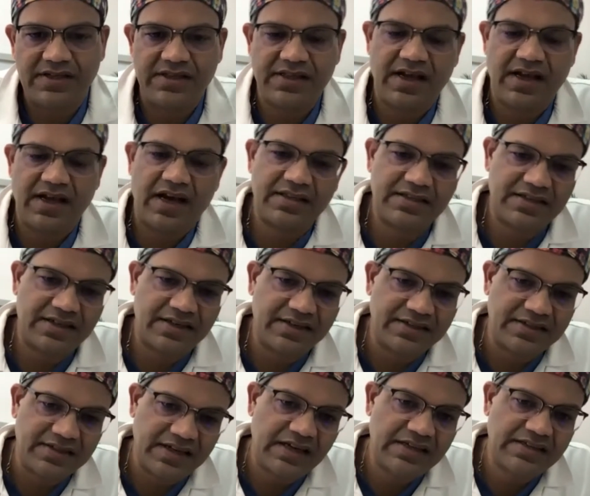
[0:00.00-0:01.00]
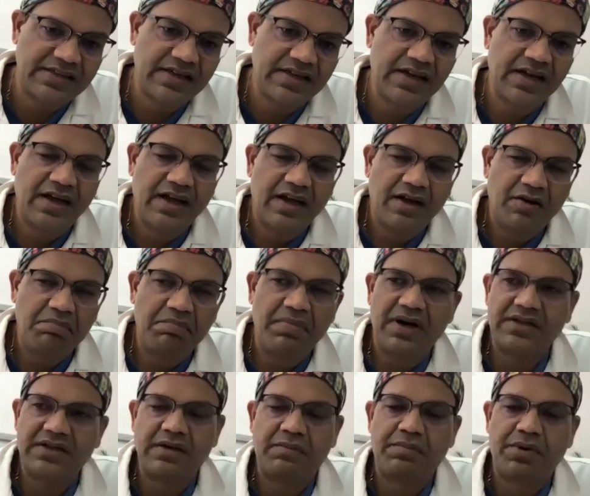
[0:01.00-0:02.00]
The answer is yes,
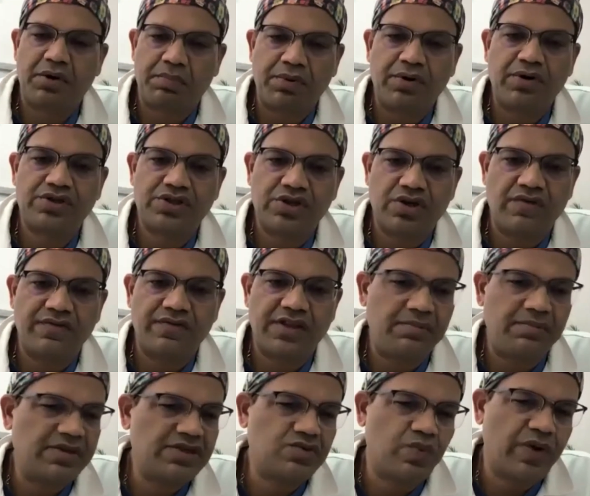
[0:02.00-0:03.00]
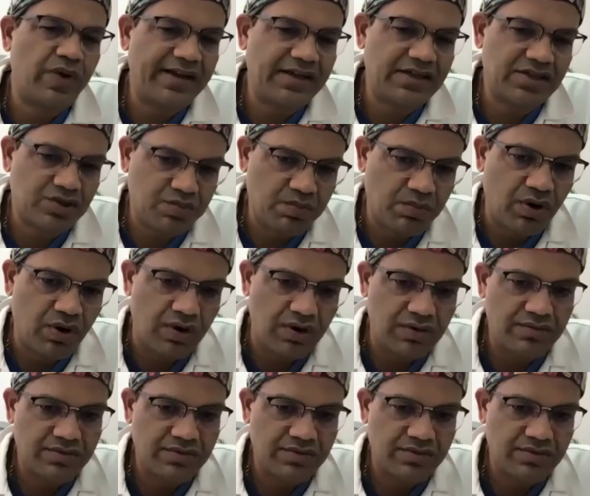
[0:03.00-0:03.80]
but the proportion of them is very small.